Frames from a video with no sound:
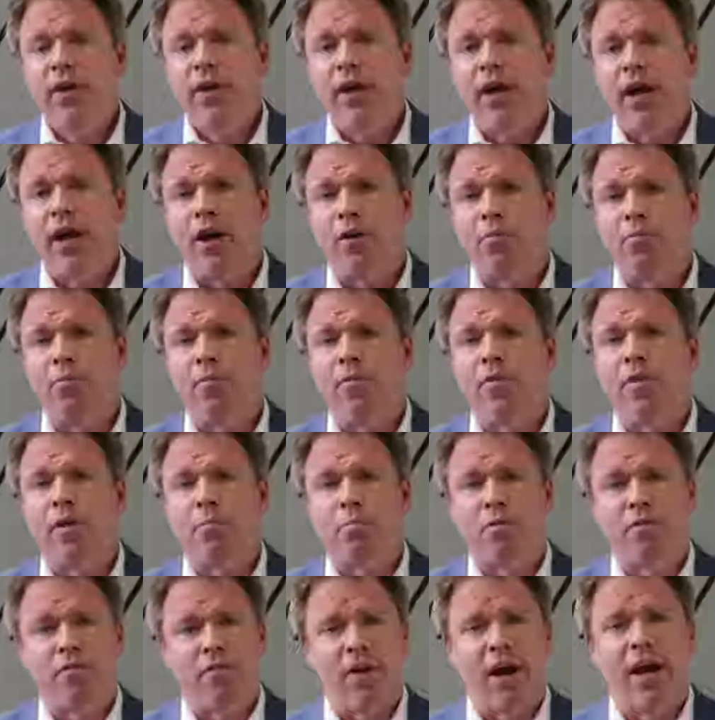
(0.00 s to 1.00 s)
that
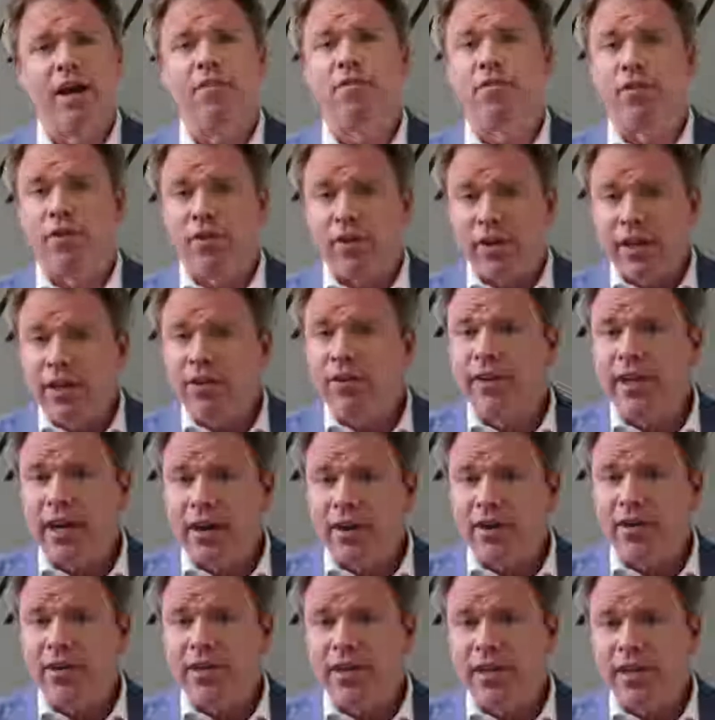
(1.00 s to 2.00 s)
provide for legal
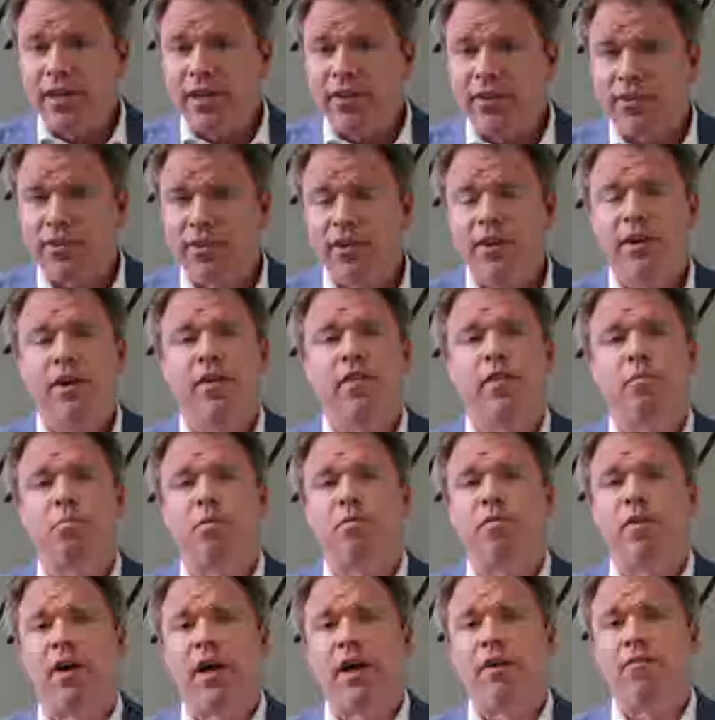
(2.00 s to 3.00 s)
guarantees, that
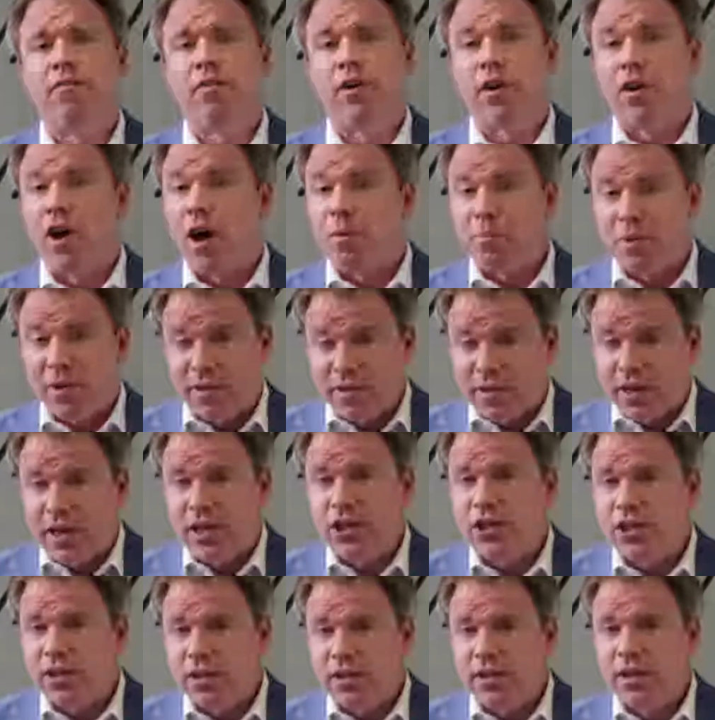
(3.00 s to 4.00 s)
provide for
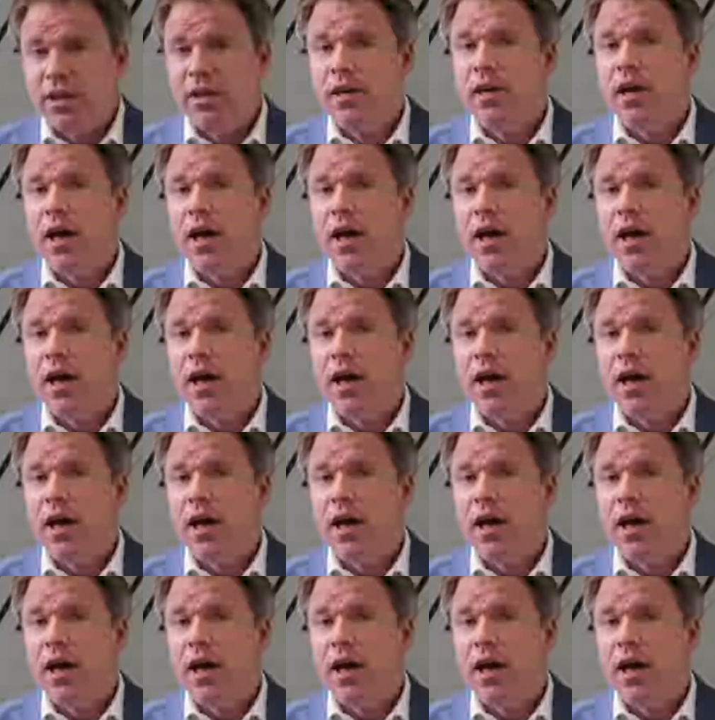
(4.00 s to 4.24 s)
compensation